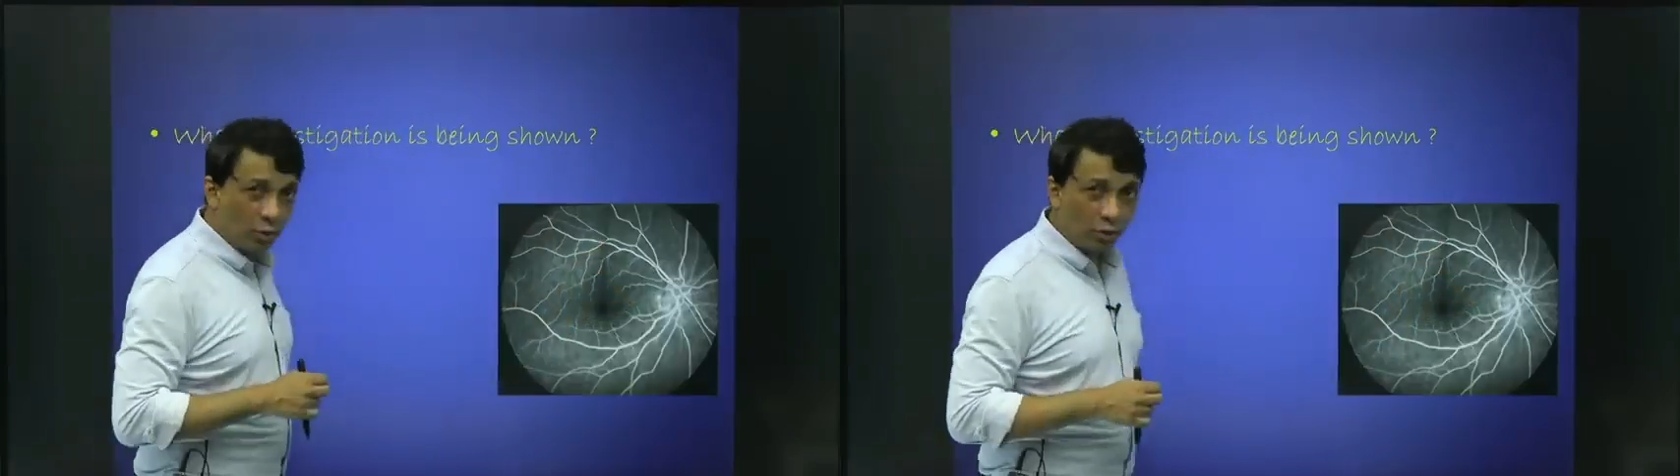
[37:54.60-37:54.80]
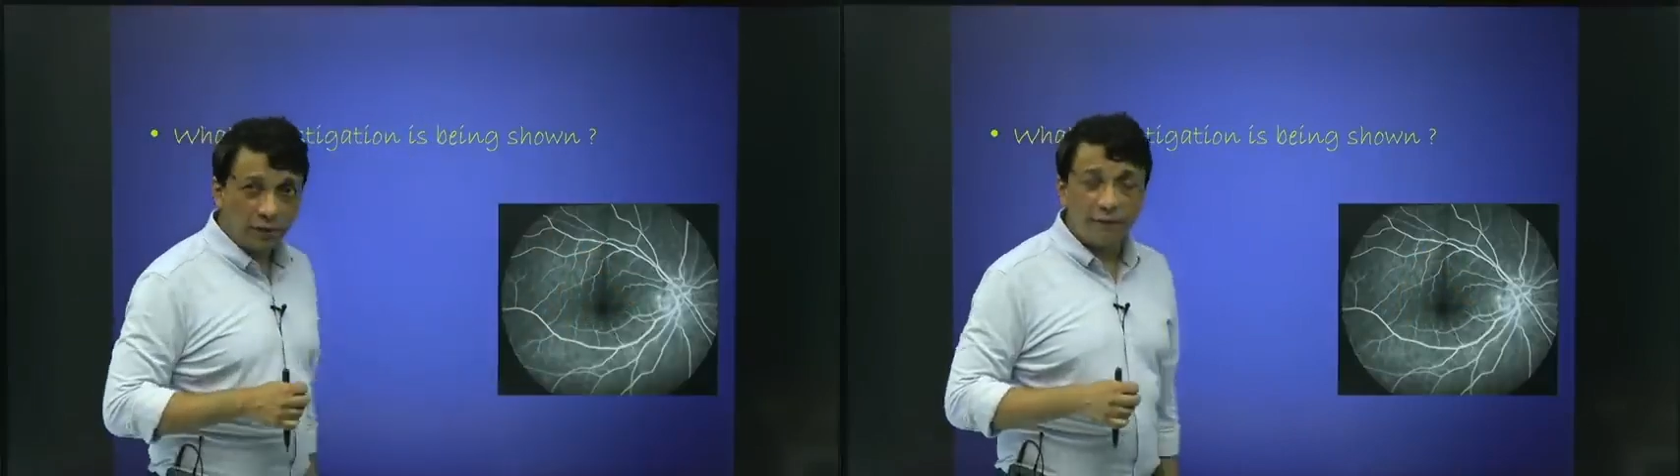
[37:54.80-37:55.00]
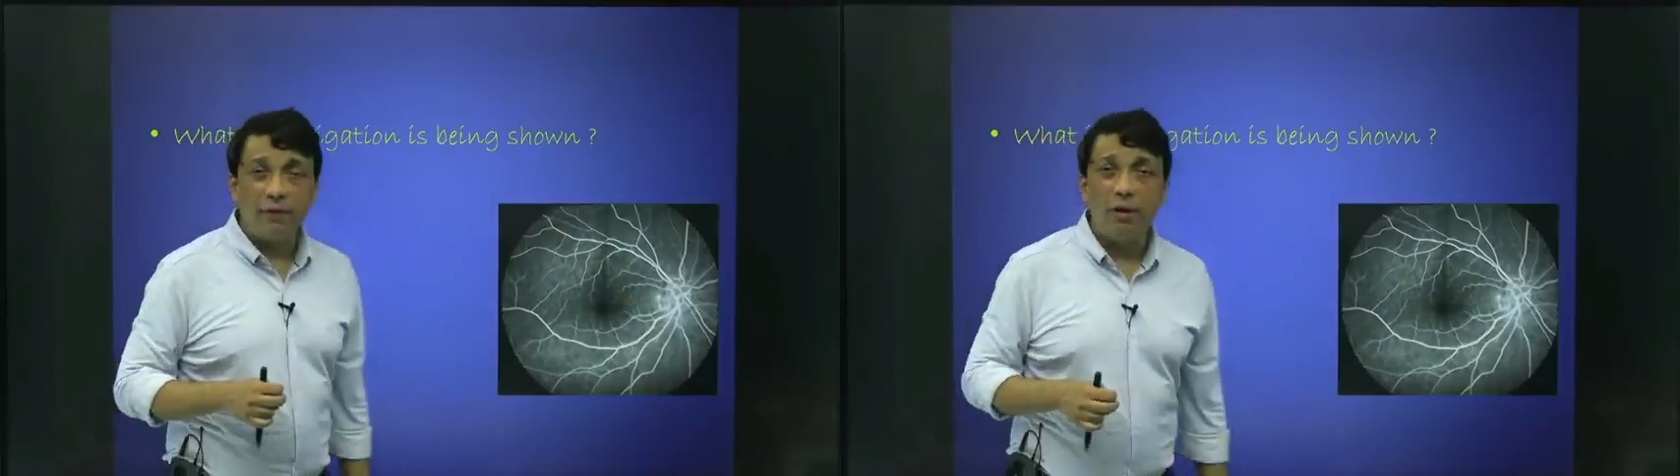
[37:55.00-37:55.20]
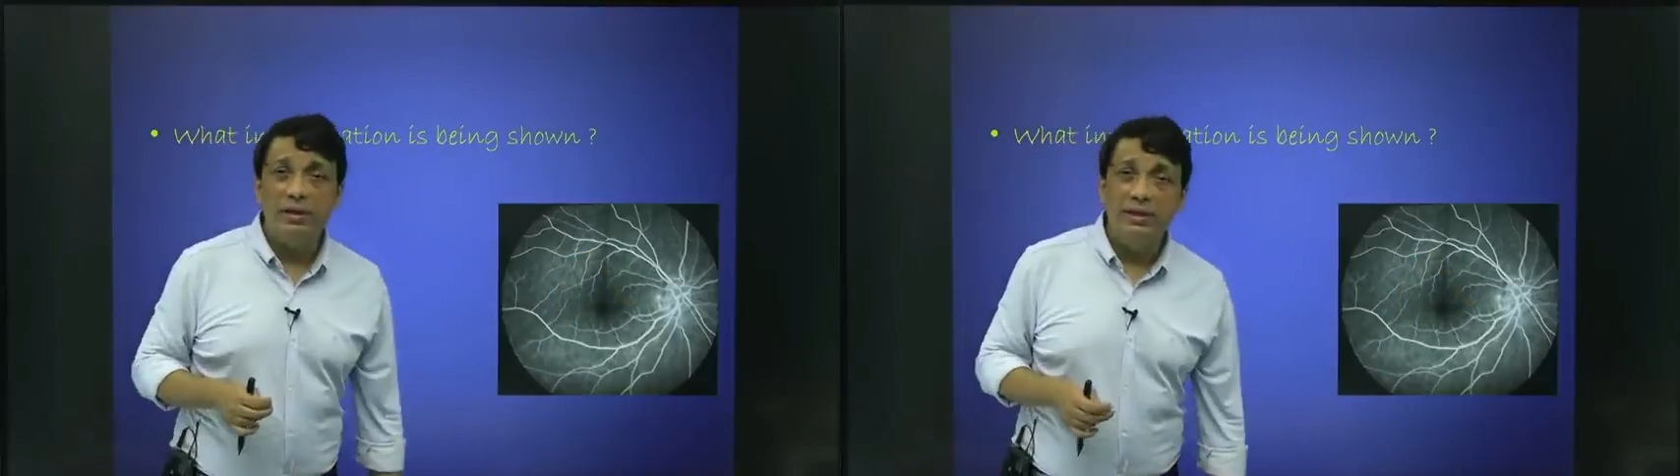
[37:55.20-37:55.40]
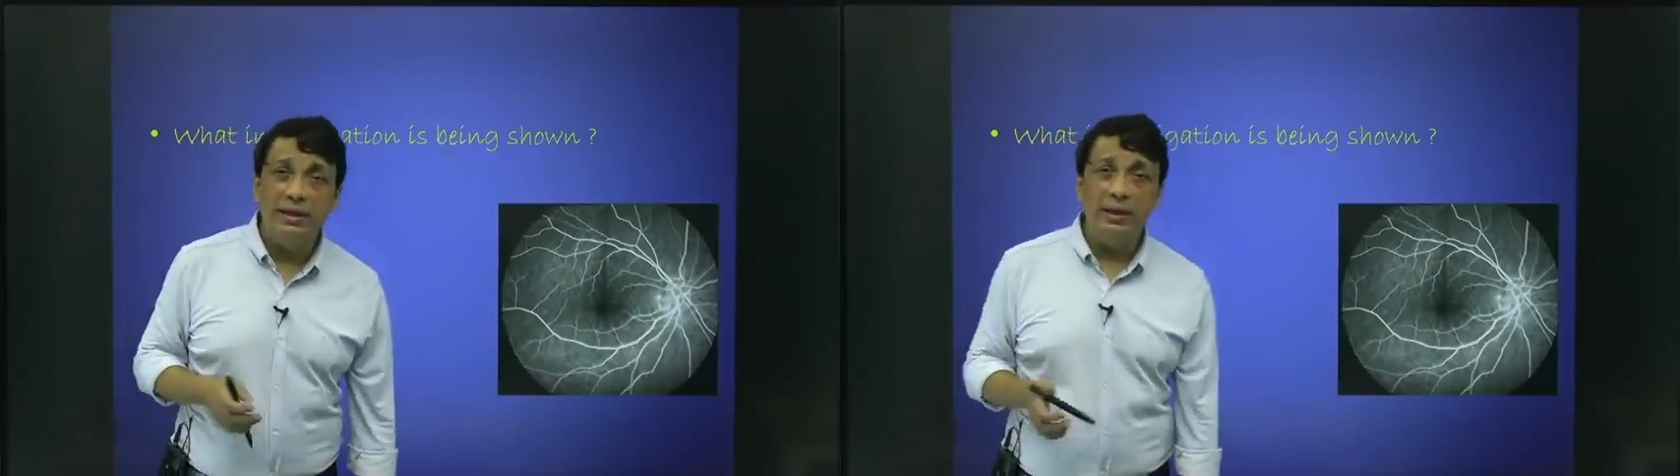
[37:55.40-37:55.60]
sodium
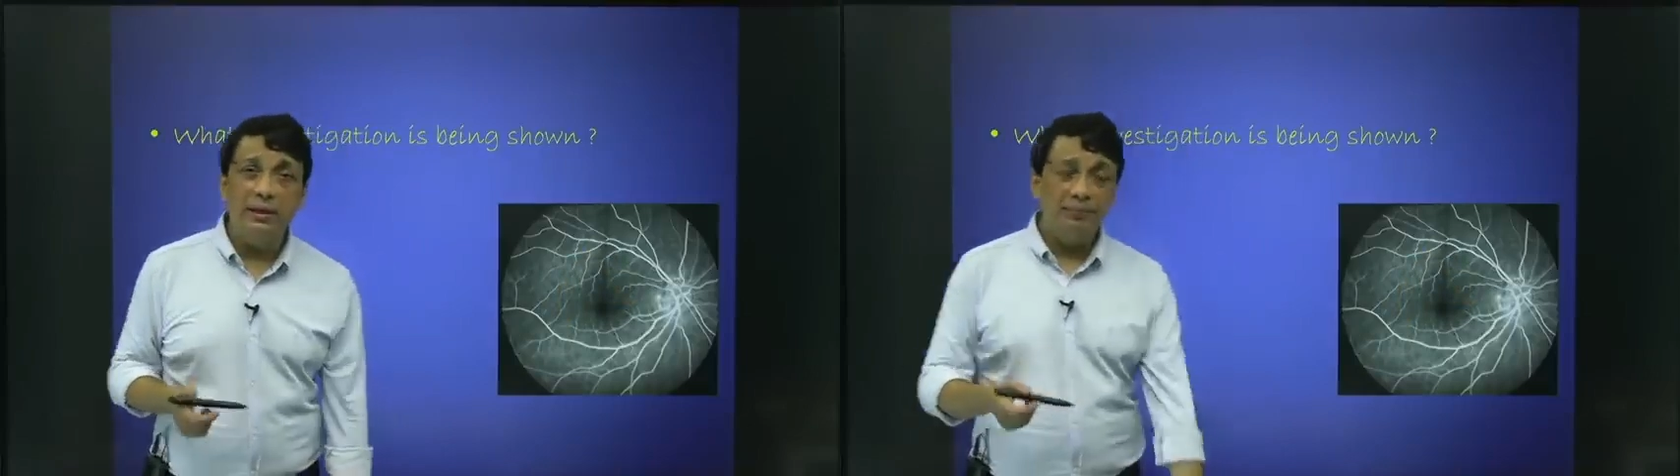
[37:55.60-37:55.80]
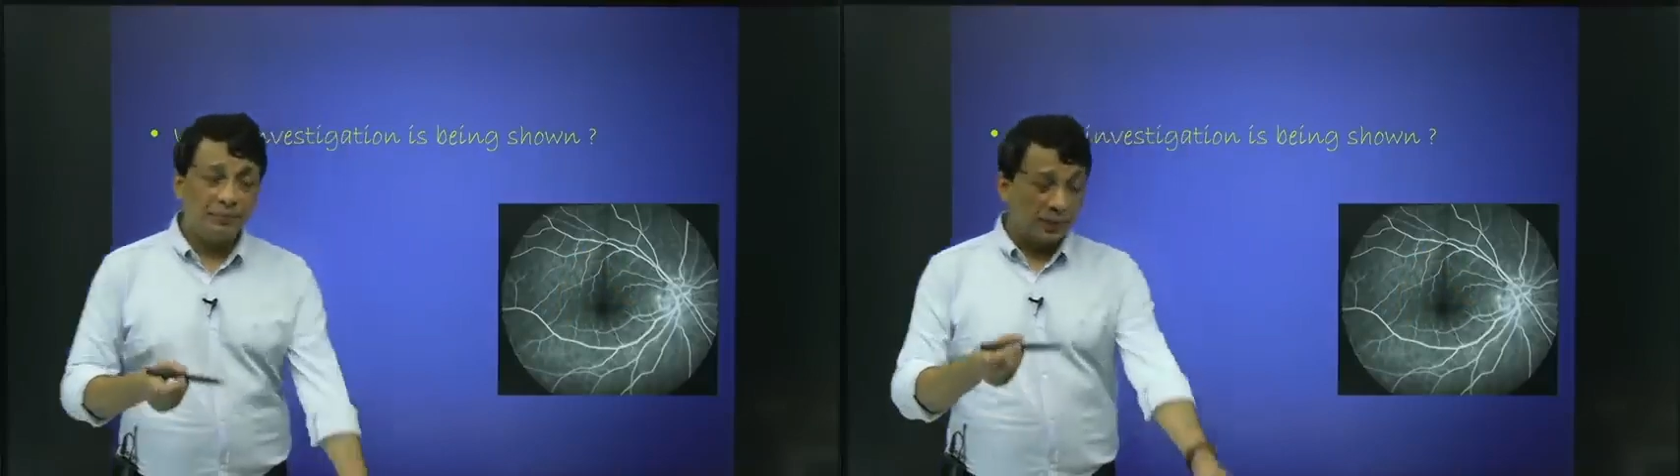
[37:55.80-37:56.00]
fluorescein,